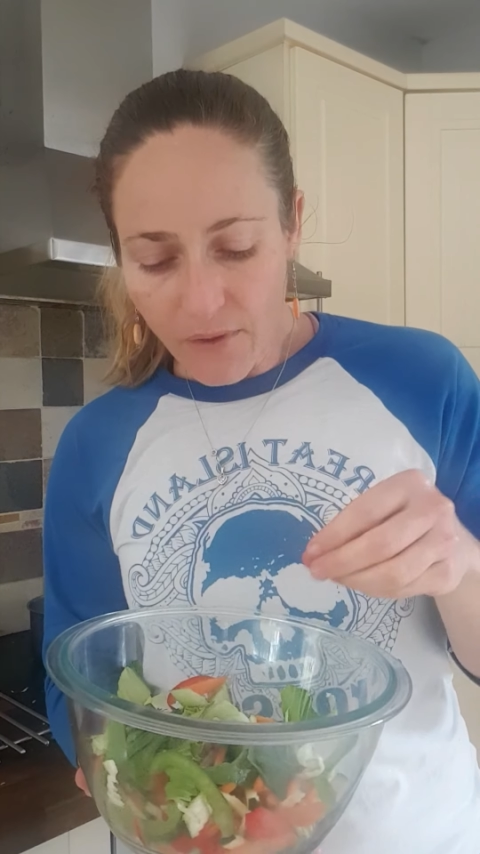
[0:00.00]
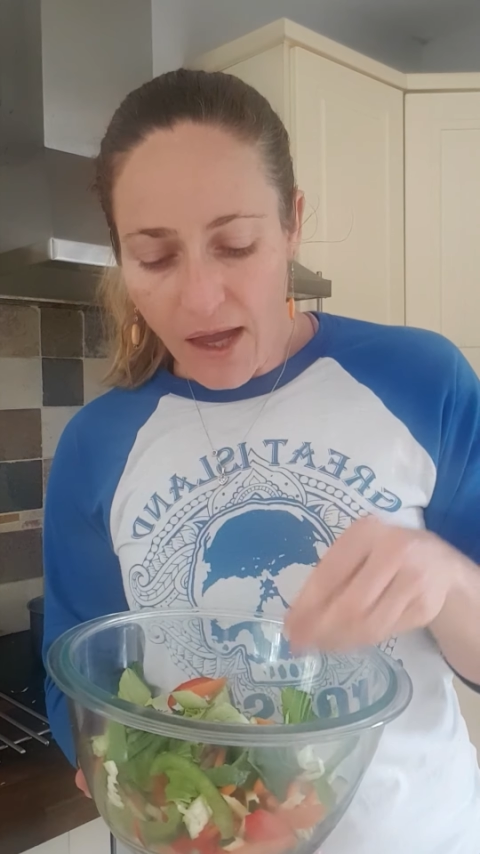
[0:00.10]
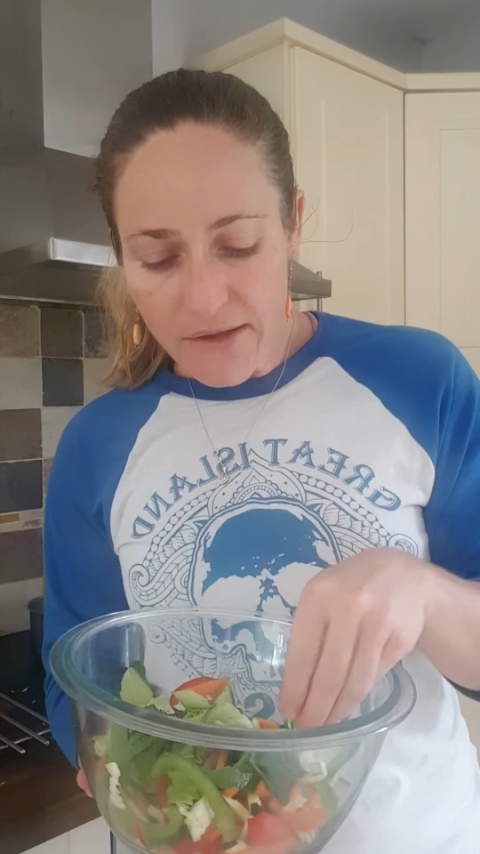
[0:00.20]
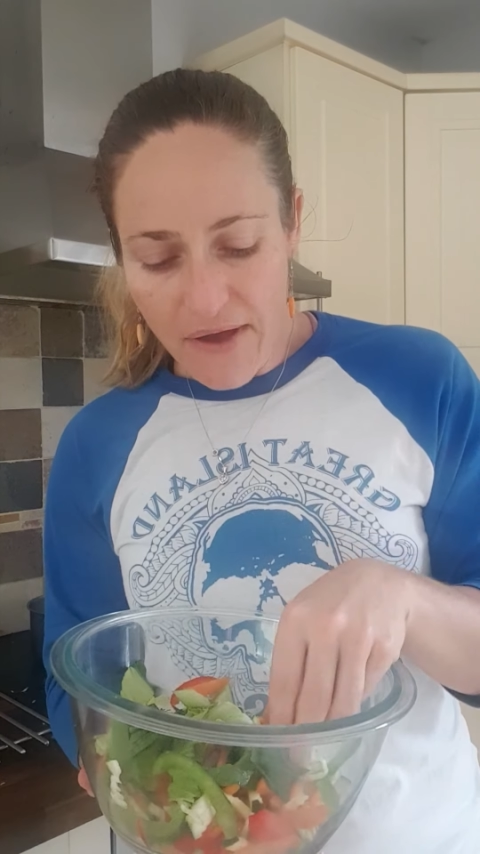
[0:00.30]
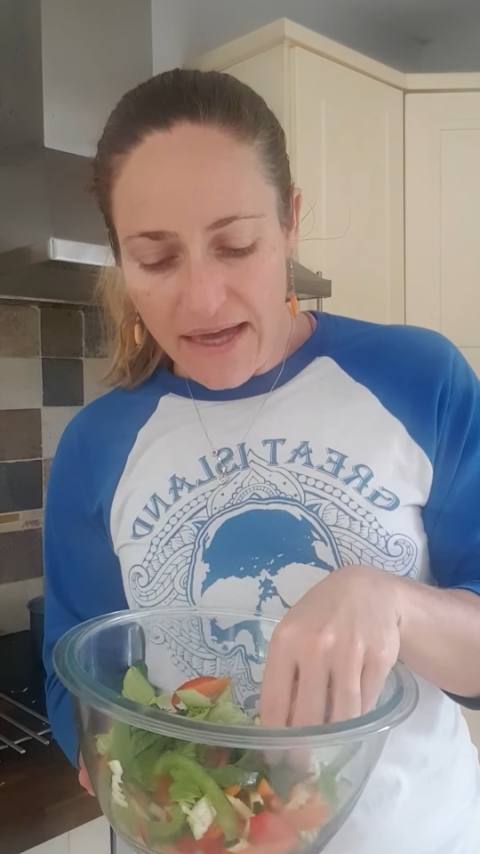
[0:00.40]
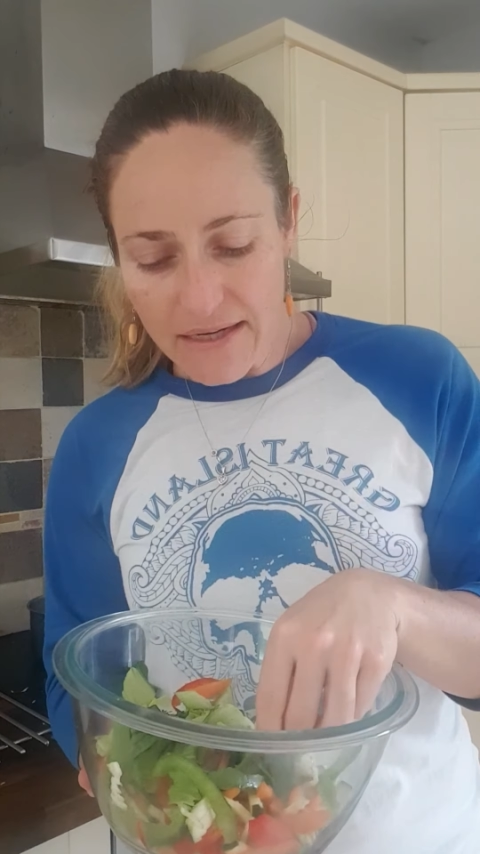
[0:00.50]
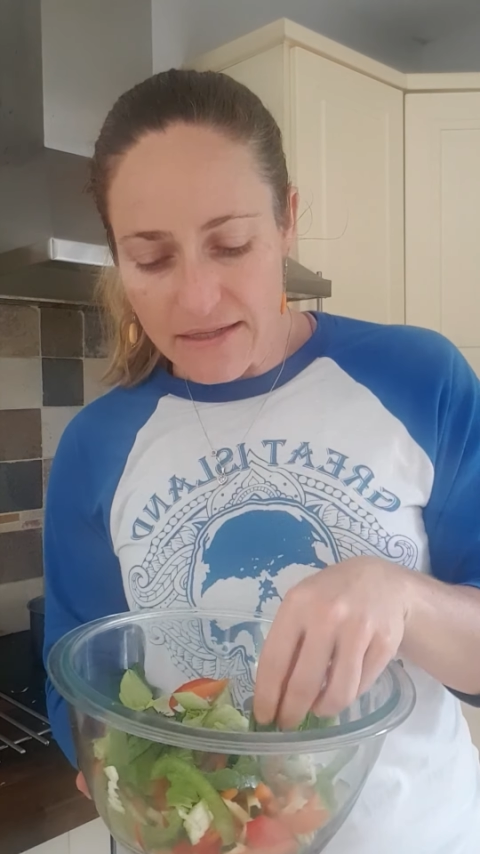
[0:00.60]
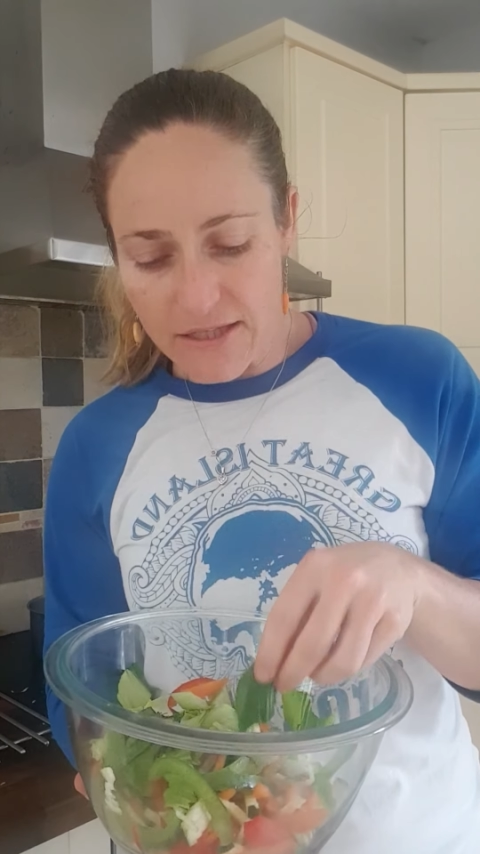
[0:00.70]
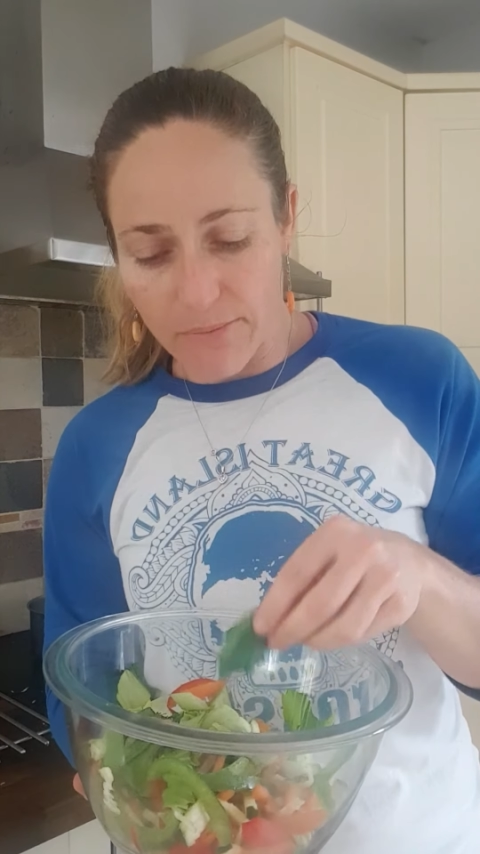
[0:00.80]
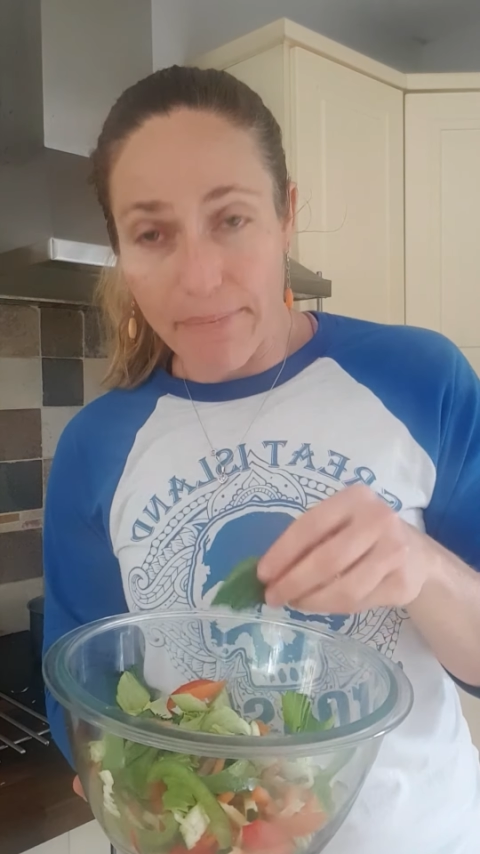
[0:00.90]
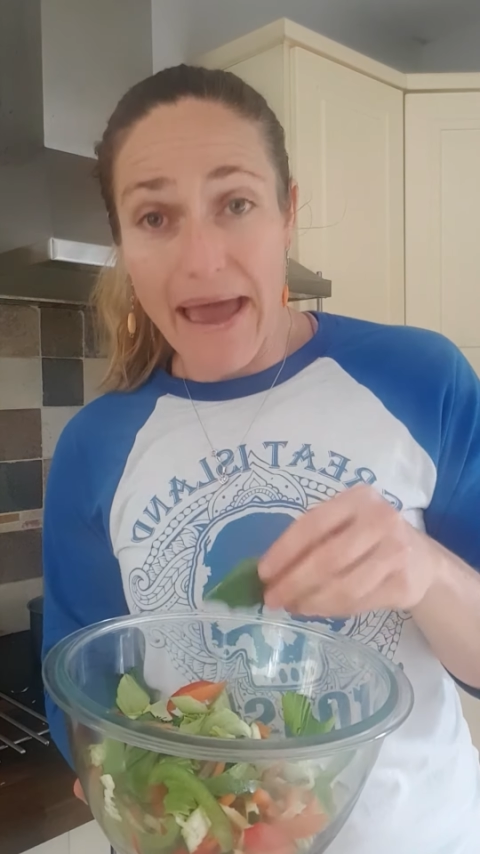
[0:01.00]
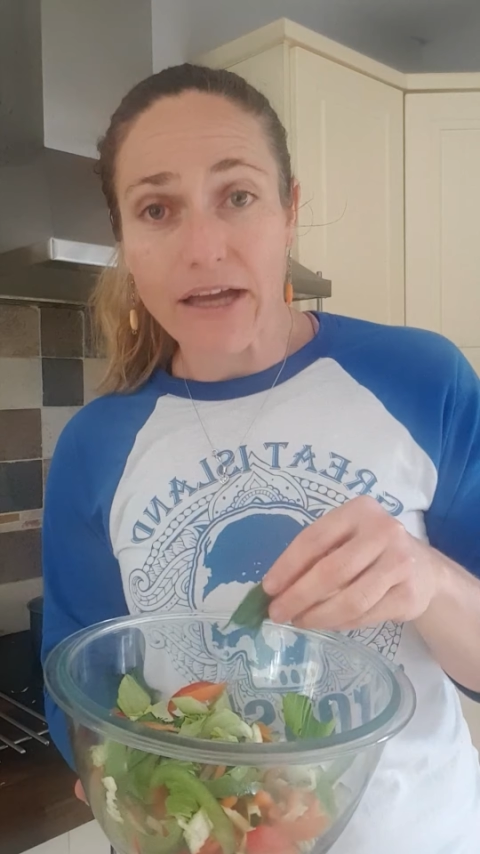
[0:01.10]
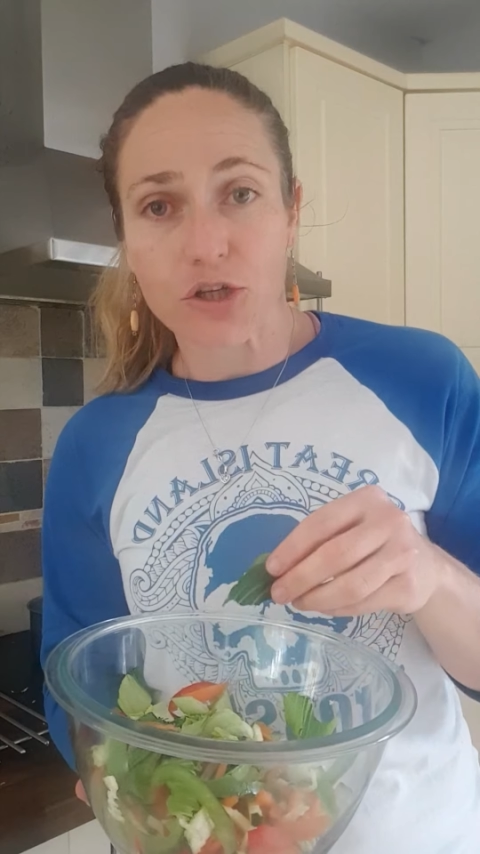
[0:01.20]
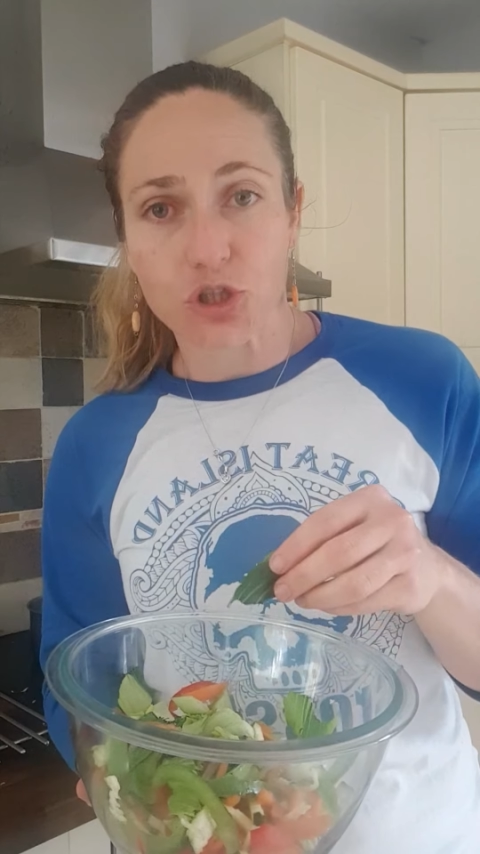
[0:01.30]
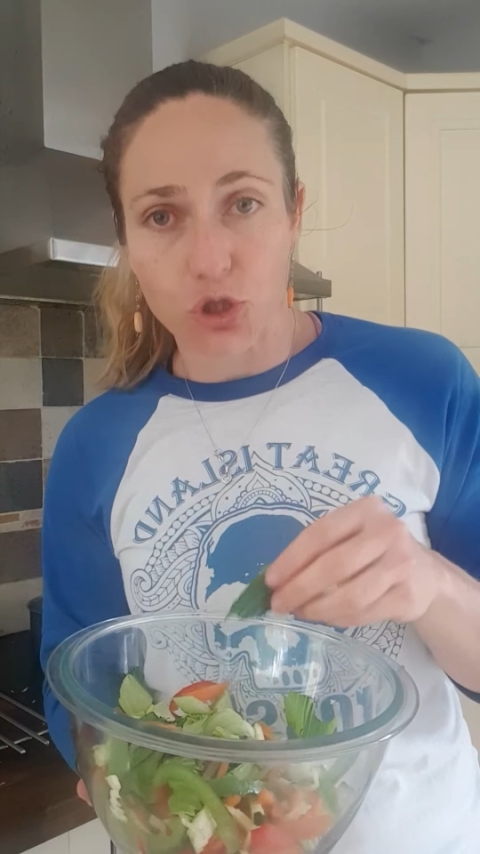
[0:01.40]
I've added some
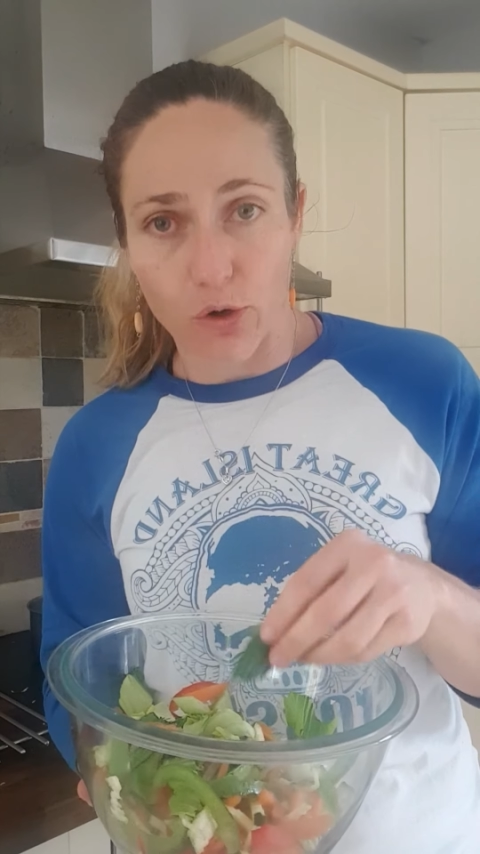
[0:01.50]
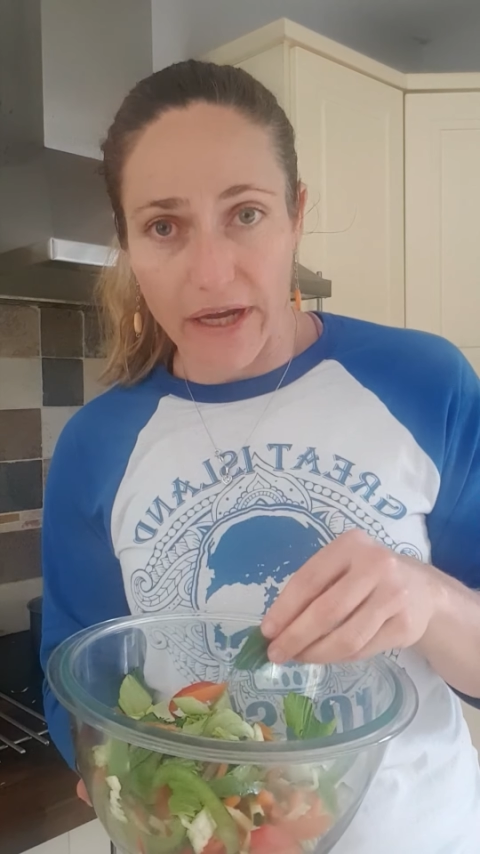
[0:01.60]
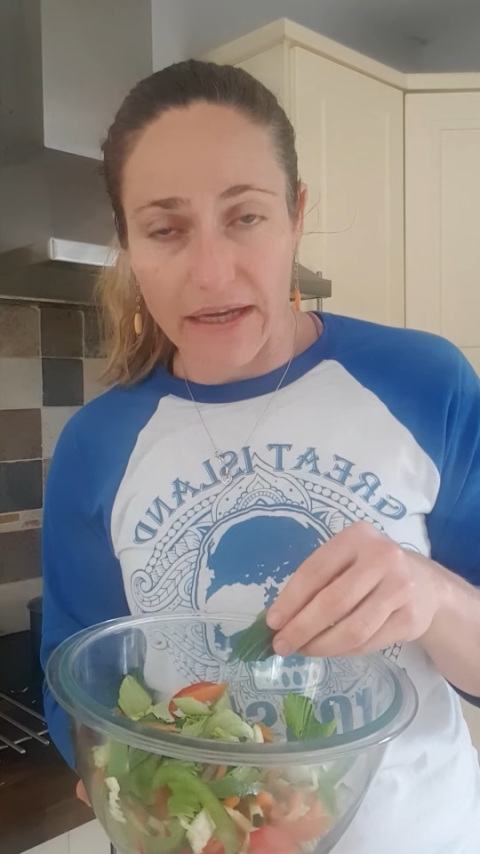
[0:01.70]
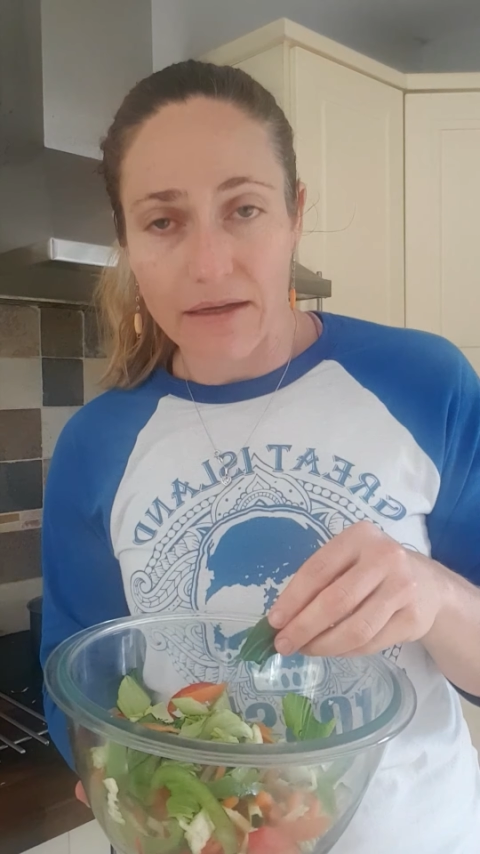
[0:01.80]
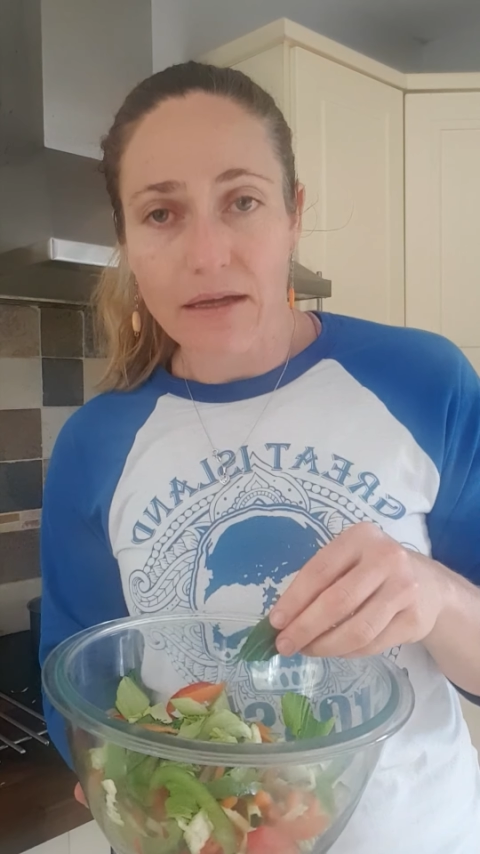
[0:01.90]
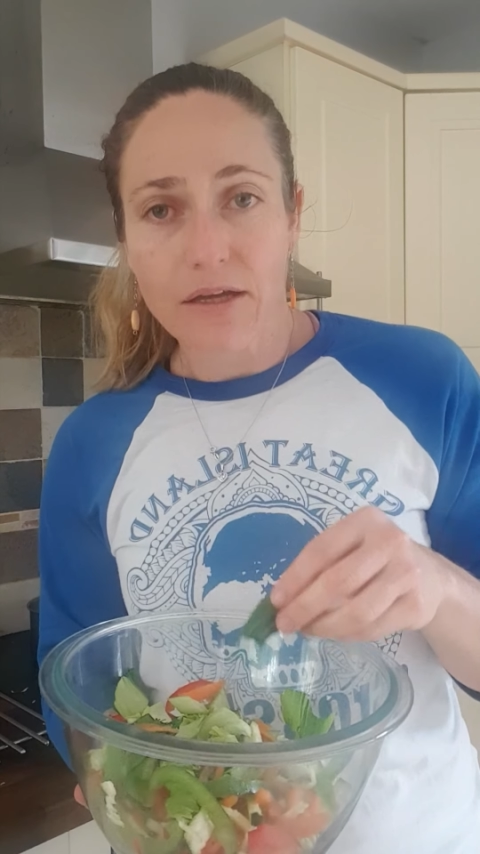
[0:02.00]
pak choy.